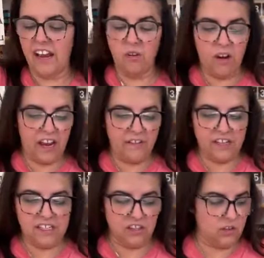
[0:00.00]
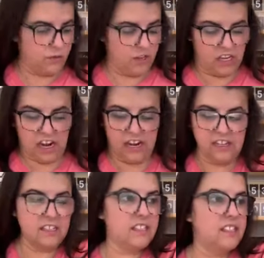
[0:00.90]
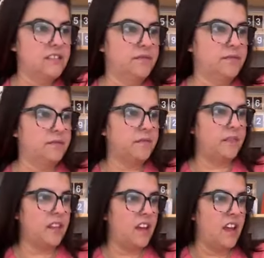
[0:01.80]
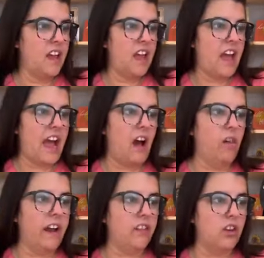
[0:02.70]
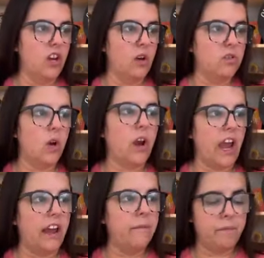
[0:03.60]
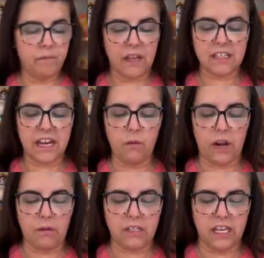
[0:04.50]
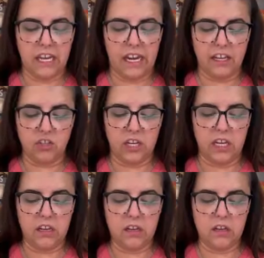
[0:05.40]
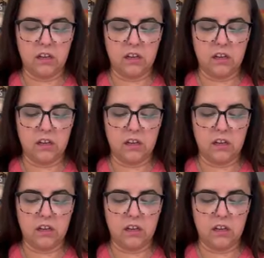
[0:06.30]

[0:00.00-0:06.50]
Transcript: I don't have a stencil for the eyes. Outline the nose. Okay, that's kind of what I was thinking, Angie.